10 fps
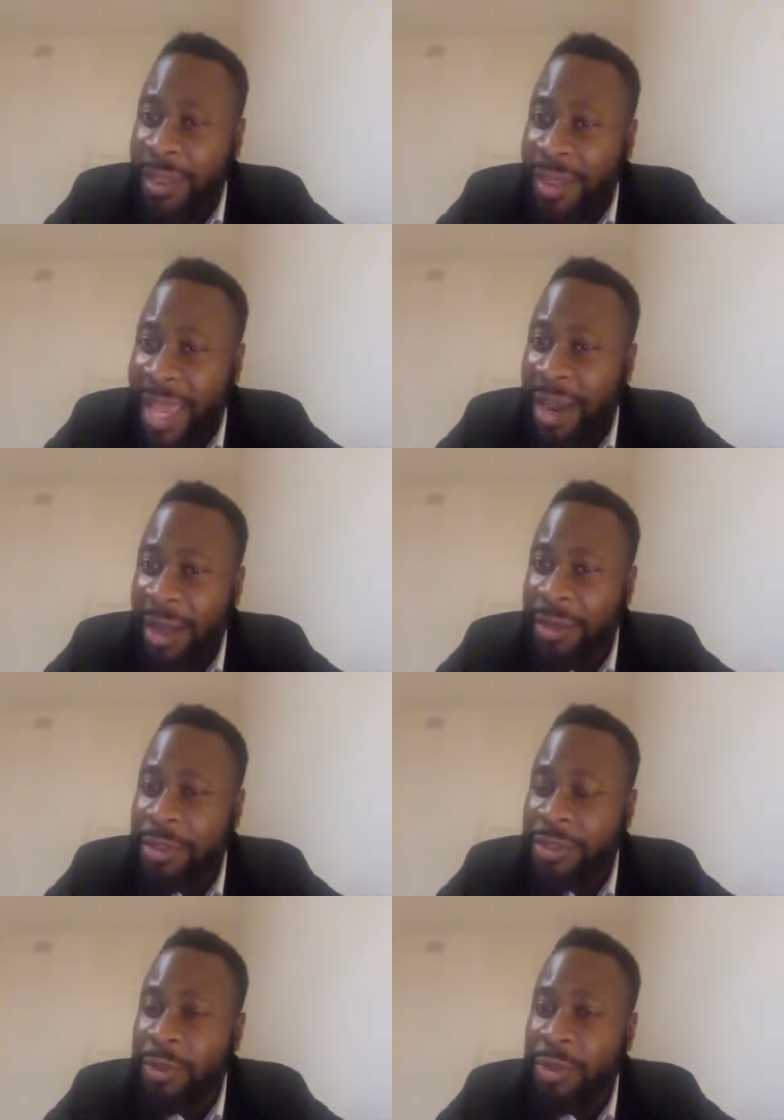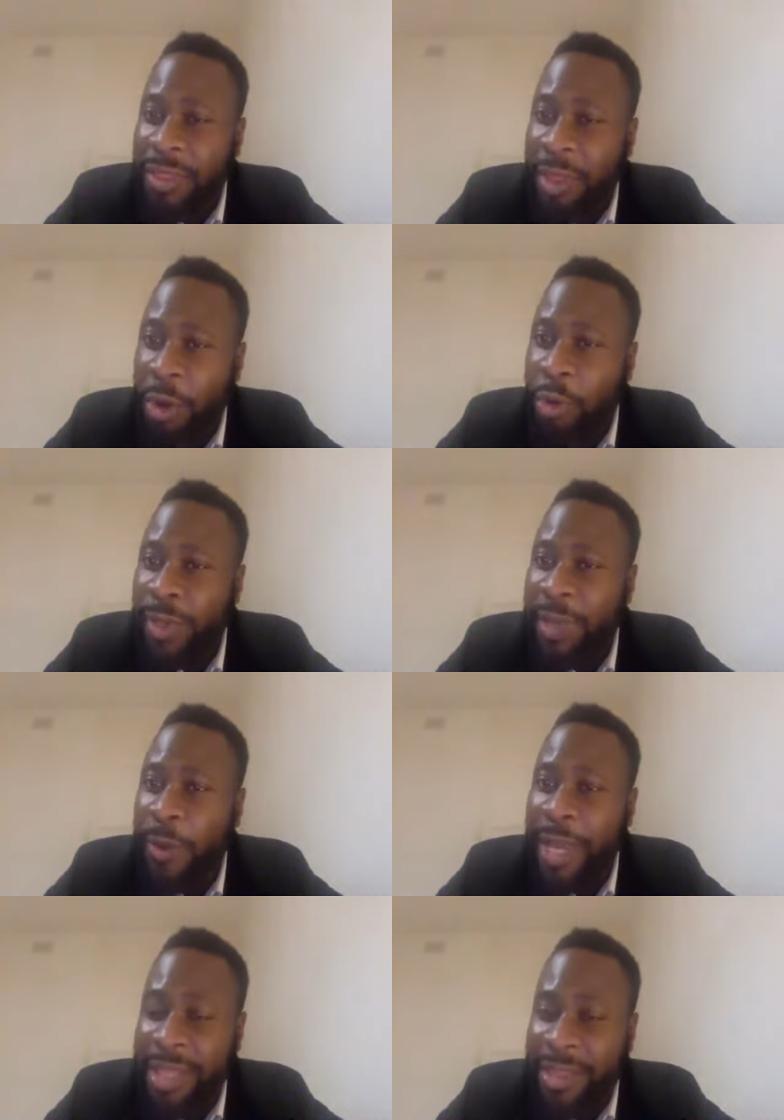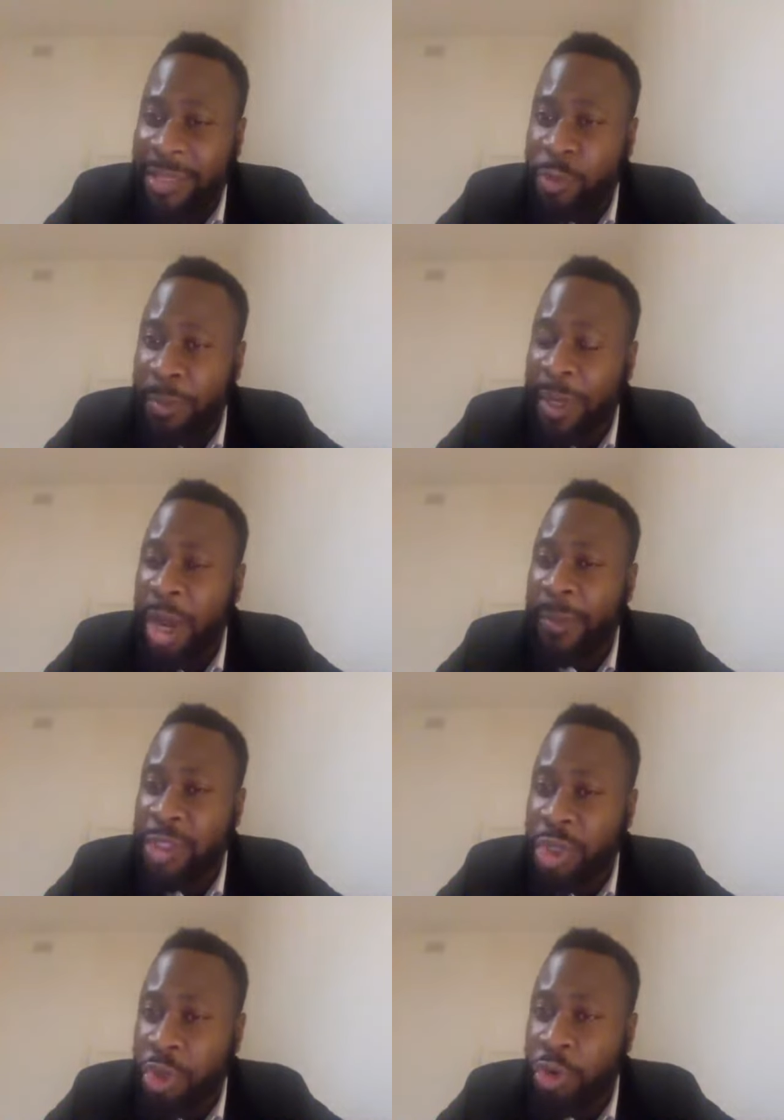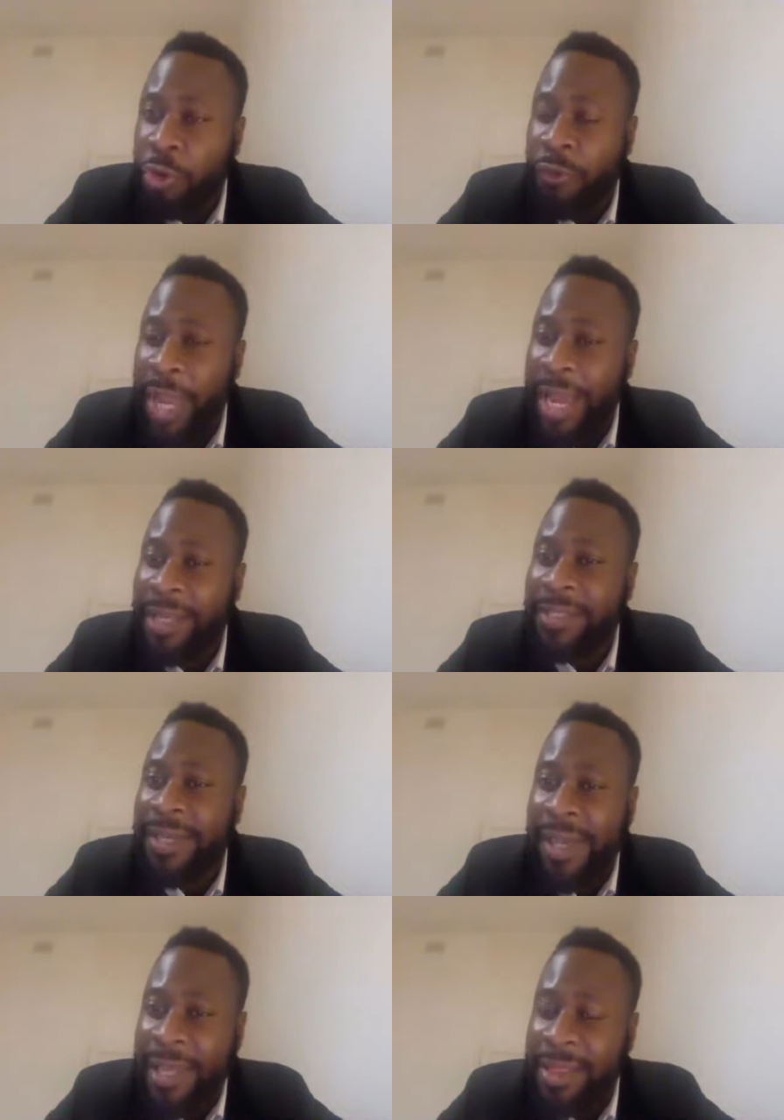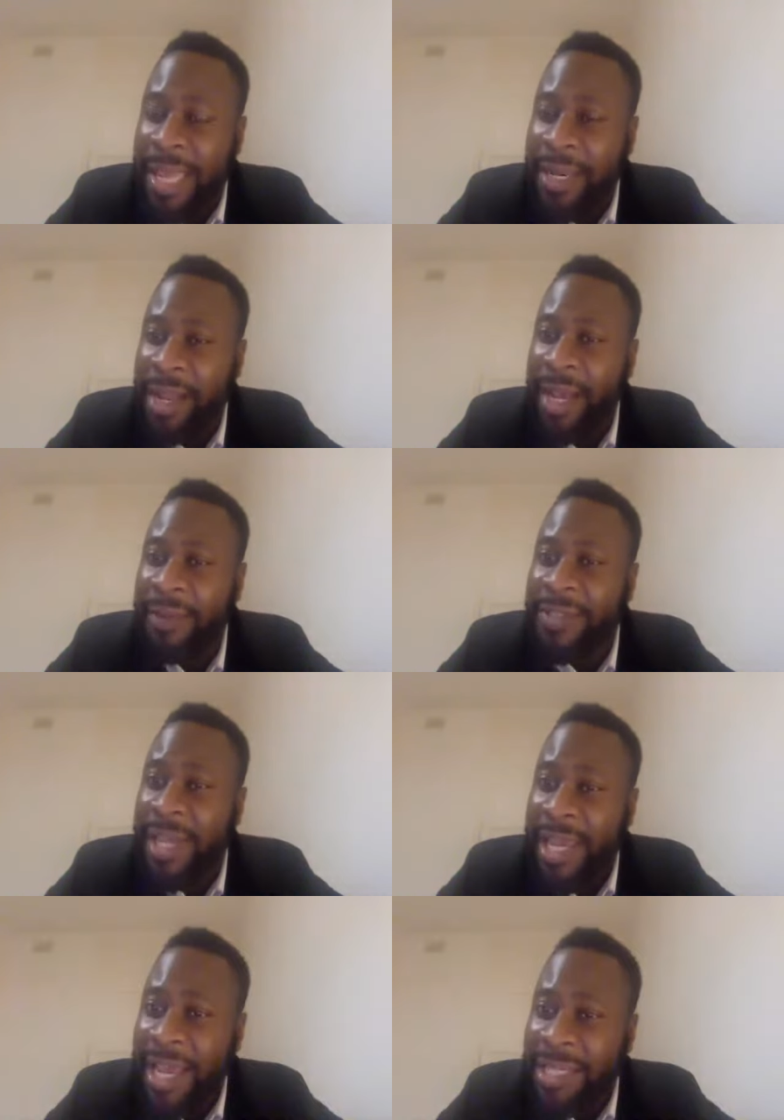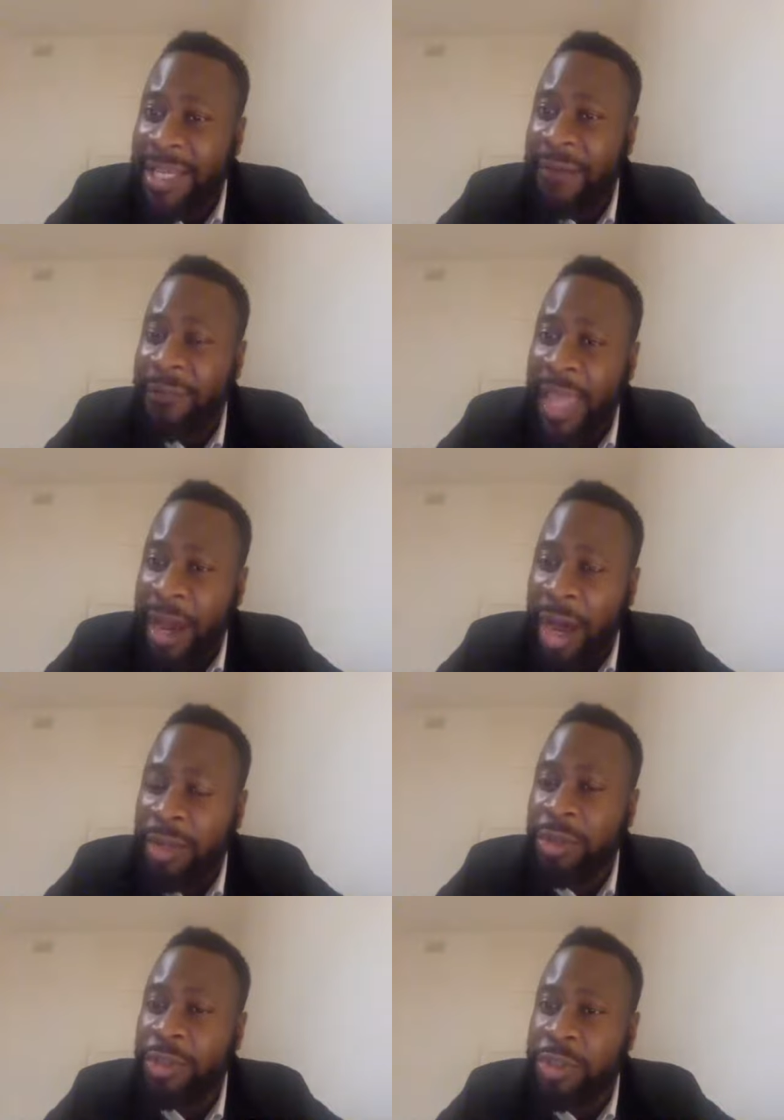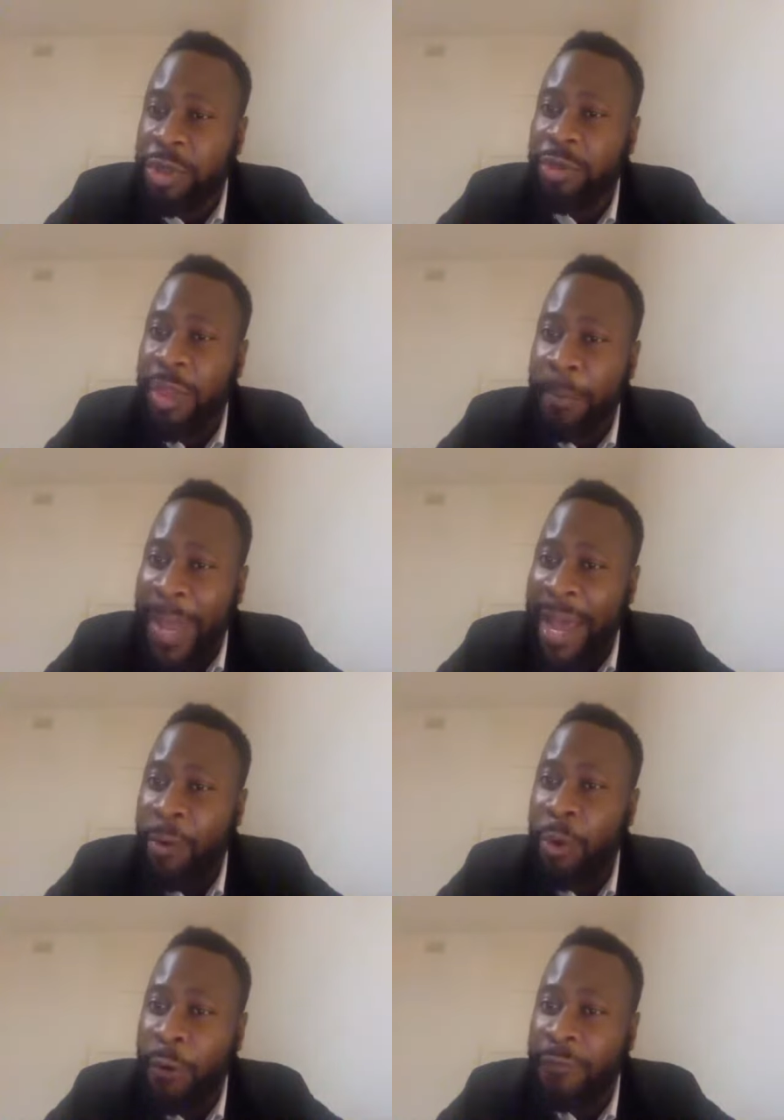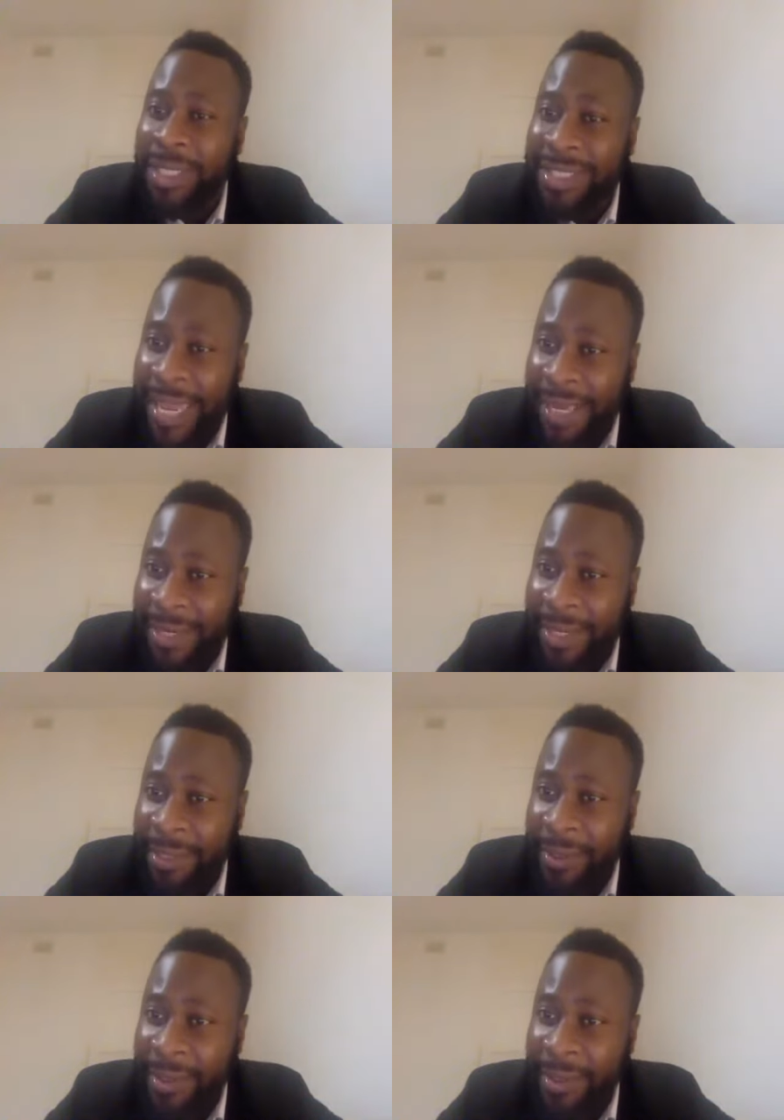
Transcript: They understood that the only way that this would become a secure reality in their lives is if they understood the power of the daily.